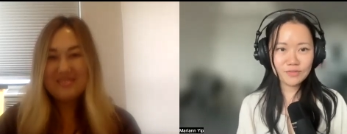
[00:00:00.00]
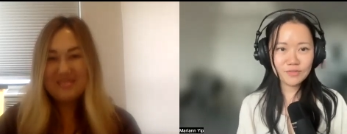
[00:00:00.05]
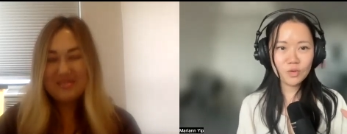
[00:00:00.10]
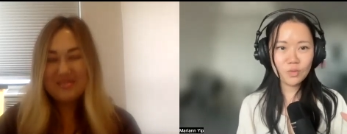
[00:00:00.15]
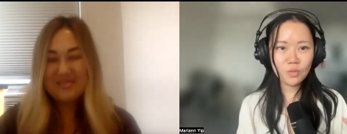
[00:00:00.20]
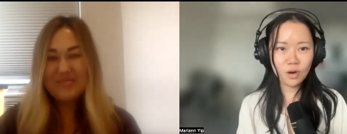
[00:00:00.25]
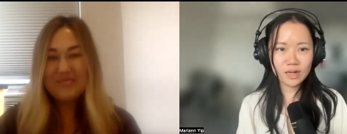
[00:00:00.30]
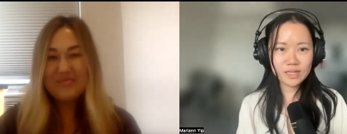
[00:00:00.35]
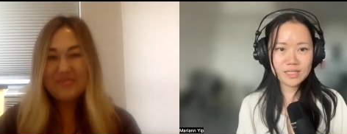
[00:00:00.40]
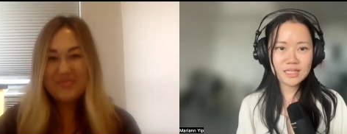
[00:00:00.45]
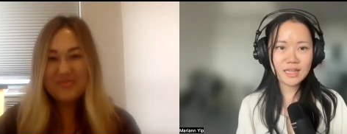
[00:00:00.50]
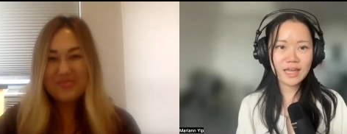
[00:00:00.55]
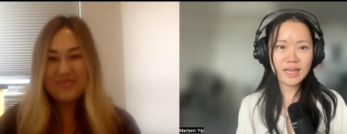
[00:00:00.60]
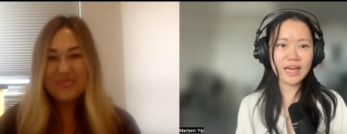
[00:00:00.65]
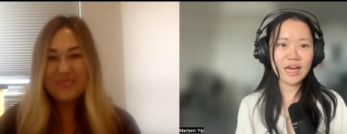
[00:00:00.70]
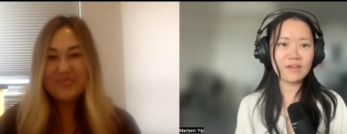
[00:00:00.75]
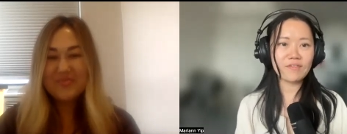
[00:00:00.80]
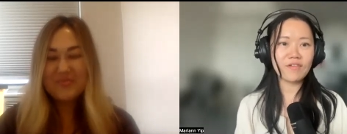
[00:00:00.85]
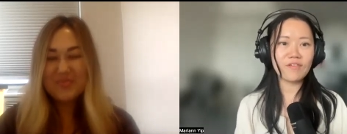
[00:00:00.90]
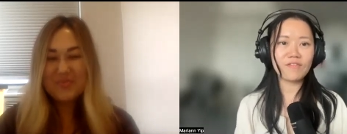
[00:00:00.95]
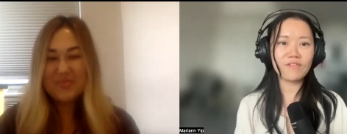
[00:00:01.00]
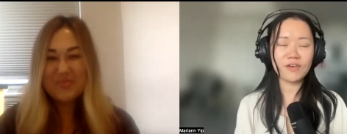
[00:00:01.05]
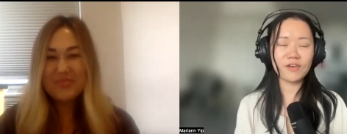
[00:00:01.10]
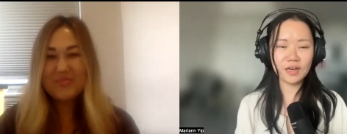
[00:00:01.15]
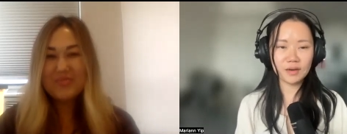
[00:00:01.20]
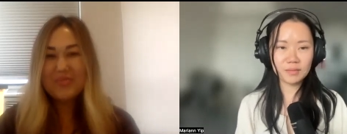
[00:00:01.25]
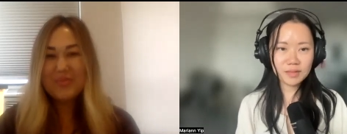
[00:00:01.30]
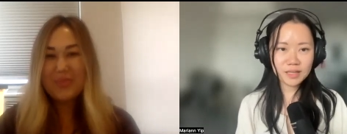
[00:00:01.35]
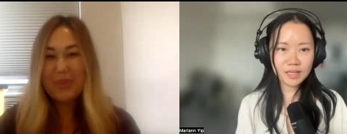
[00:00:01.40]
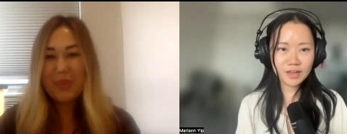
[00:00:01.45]
Speaker 1: if you want to like have a
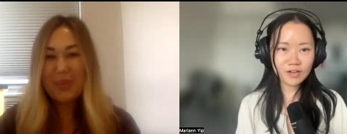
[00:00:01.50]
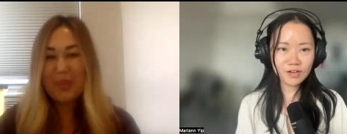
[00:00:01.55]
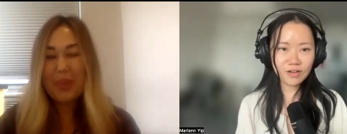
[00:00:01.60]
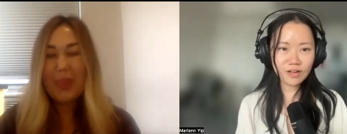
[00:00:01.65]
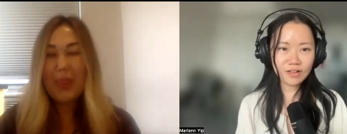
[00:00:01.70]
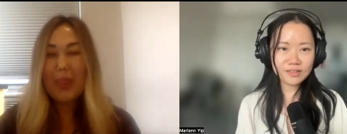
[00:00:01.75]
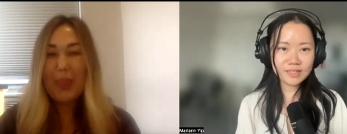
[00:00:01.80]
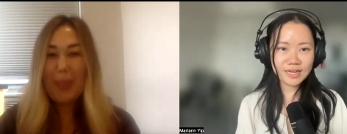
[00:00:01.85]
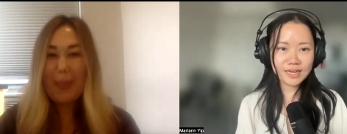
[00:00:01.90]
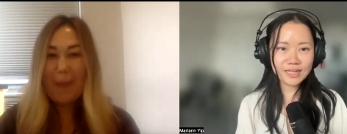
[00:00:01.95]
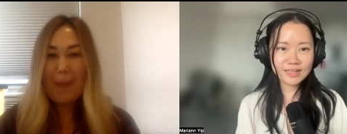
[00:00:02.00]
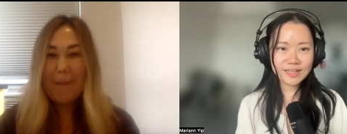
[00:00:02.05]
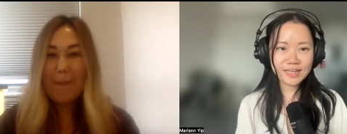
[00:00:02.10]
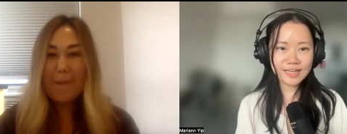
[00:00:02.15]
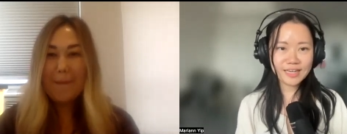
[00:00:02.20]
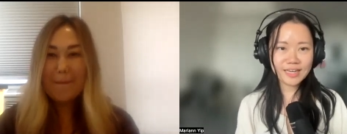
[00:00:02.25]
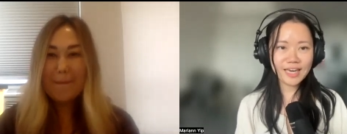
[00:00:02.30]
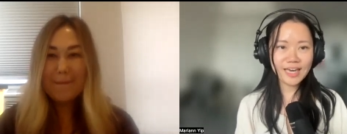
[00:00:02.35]
family and all that like